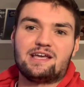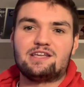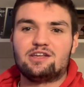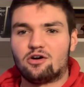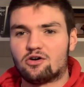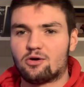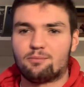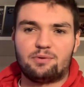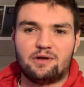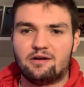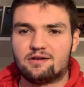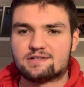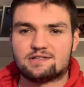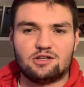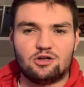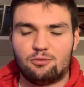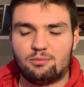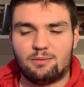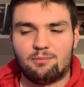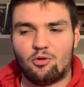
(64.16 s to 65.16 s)
younger players a
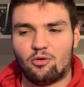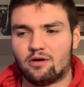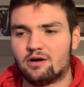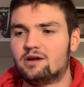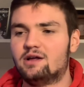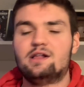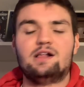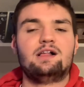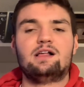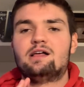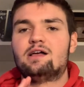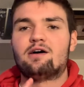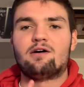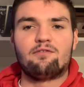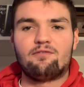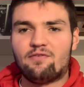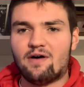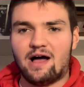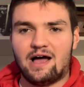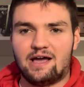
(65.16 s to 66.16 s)
little bit more,
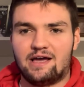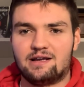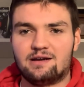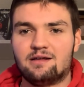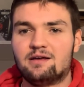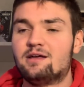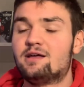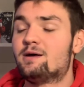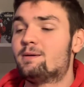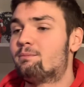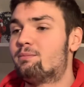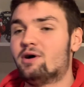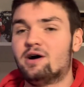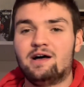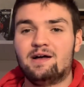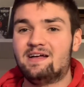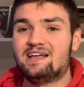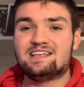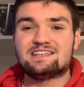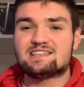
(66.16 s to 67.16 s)
fine.
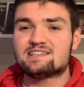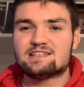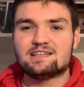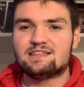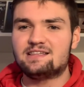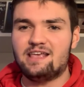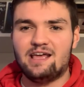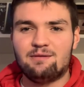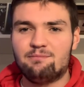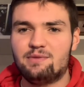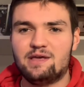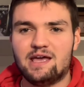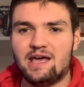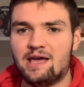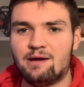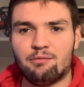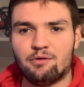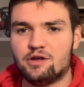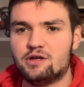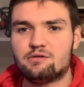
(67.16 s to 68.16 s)
But this isn't the NBA
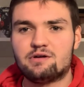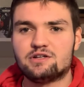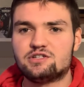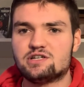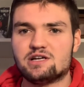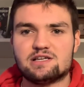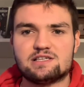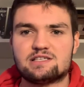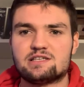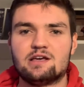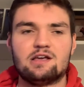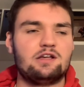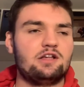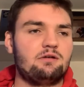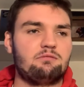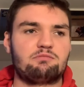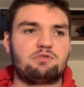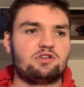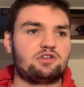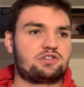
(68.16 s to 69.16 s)
where you could just
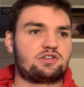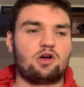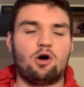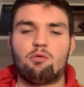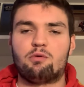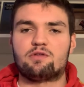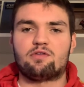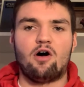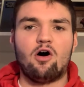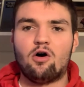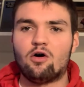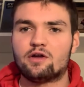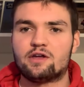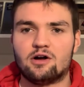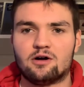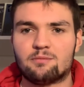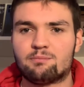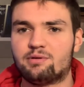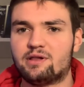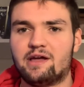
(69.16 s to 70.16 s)
go with all
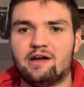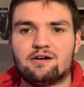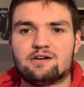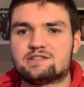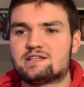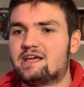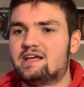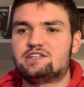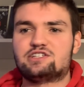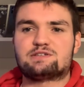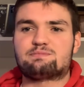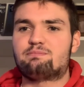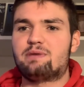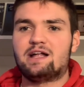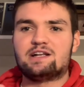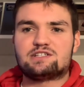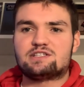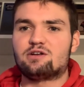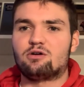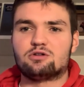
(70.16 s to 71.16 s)
young players and just
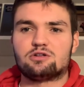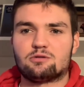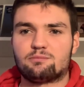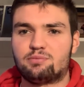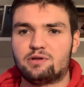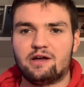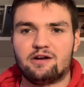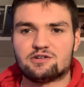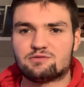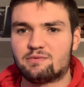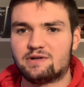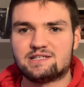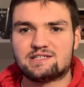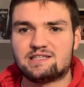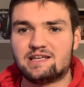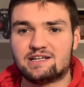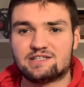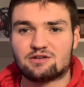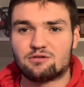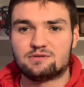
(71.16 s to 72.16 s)
bench the older players once
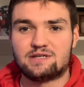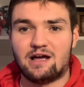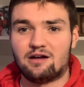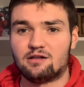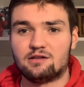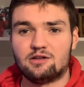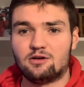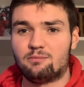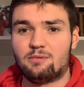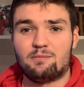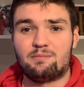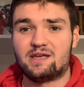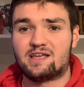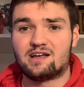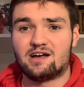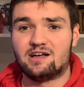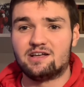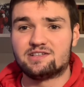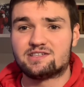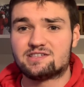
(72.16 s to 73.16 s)
things go down a little bit
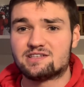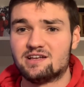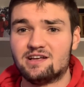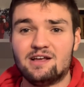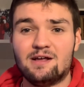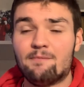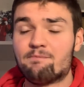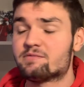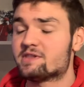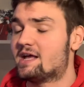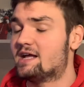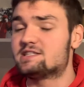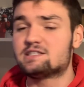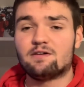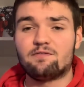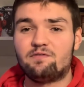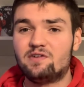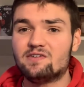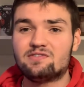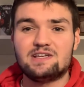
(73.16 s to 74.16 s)
because it's a
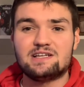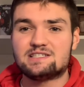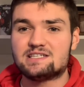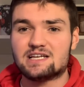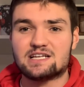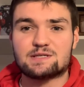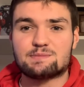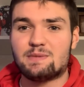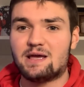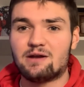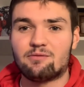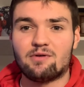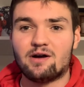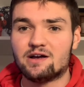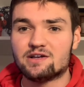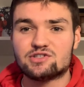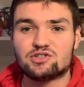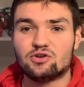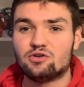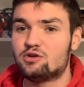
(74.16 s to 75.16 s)
56-man
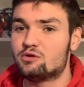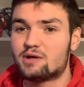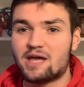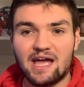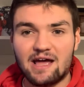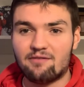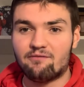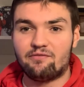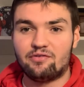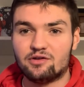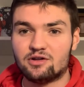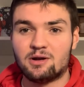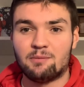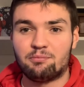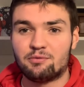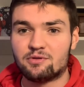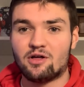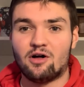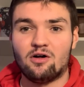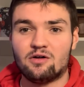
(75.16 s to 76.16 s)
roster. You can't fill it up with
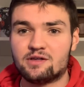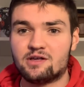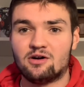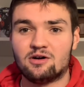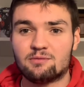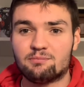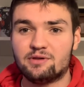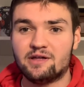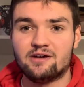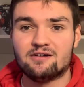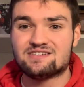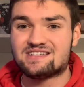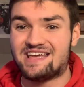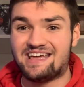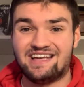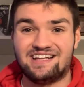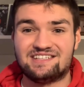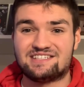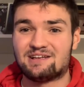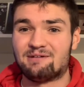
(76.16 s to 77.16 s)
all young players,
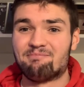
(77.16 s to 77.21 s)
and